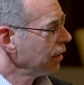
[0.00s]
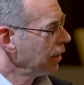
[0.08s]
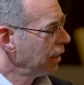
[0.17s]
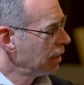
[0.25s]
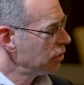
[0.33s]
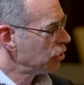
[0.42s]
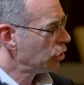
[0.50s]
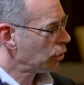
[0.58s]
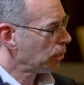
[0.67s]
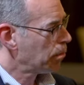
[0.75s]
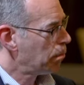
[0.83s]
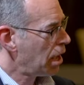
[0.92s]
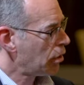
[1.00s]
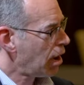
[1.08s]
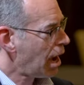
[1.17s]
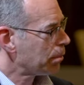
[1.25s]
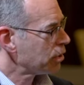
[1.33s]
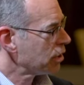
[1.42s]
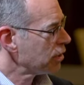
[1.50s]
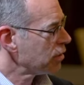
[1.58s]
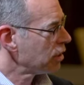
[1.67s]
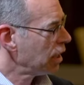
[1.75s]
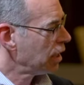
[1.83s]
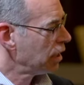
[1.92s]
easier, better
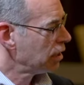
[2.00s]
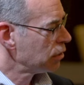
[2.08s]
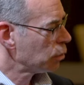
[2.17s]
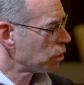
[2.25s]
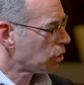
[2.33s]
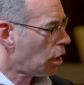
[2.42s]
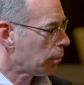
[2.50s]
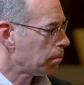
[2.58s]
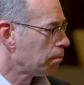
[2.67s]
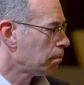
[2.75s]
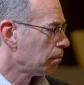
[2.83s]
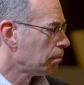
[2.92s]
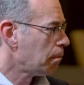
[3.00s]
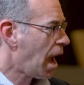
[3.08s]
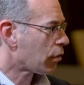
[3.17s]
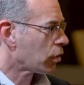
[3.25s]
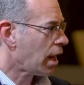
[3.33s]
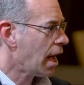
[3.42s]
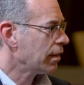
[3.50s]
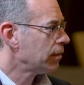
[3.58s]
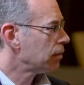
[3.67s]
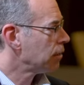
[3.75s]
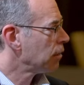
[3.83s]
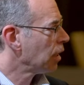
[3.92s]
options is what's called macrolide
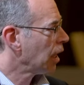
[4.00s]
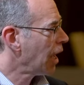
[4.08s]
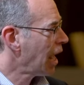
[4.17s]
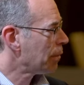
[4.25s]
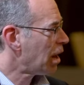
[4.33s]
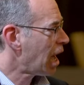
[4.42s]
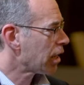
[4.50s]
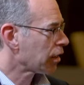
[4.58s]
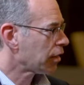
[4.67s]
antibiotic